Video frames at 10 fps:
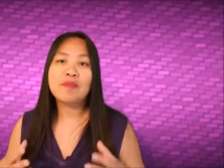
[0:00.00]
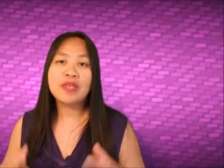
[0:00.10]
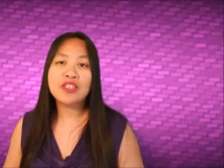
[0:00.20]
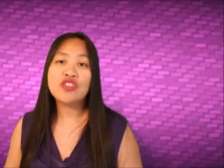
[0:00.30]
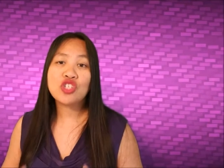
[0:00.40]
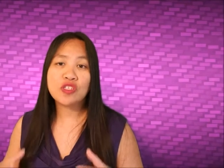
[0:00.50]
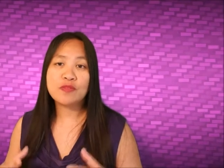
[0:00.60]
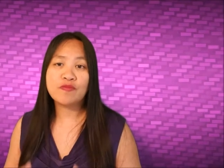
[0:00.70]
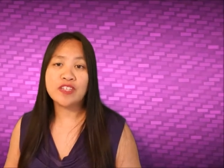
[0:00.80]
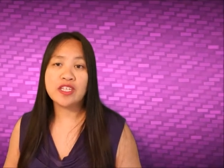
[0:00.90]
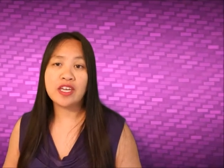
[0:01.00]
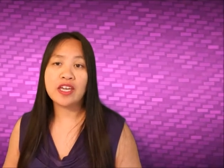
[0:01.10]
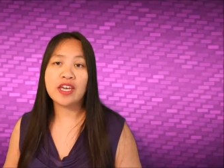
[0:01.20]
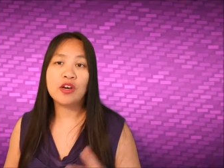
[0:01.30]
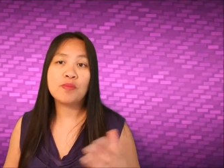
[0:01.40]
Pinterest
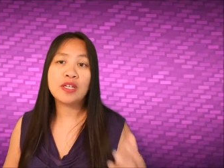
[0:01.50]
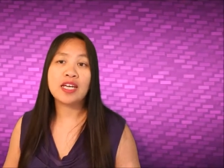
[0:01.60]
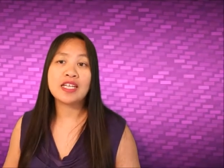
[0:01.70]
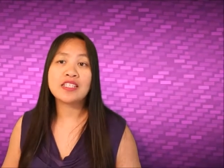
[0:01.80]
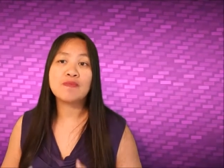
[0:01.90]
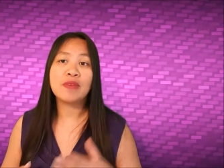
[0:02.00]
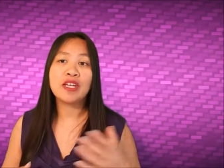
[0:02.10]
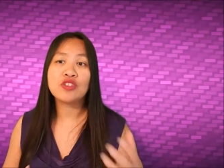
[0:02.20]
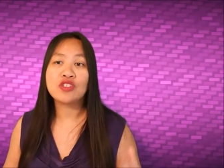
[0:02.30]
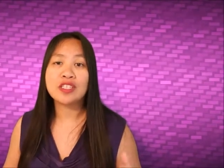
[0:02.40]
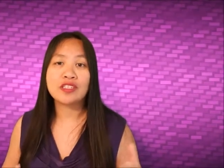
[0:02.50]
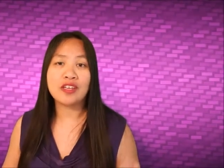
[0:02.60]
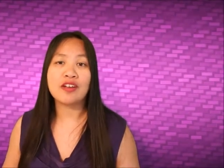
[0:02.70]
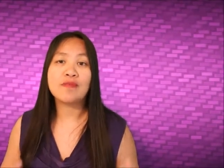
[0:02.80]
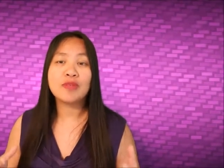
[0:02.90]
VA help clients manage
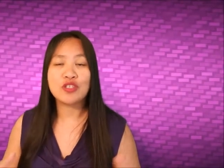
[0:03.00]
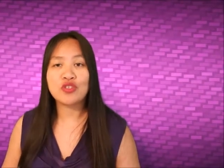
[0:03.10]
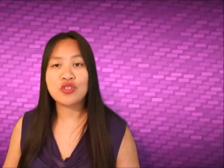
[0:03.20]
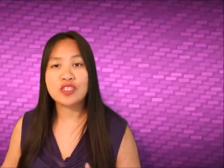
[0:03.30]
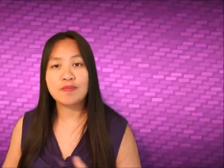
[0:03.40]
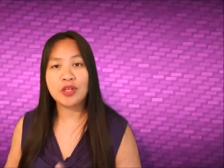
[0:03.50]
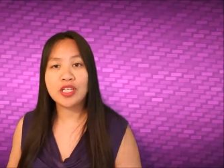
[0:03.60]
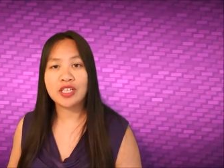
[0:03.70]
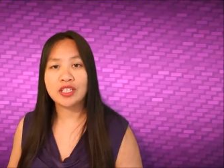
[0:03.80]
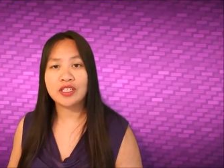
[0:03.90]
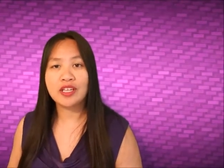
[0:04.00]
their Pinterest marketing.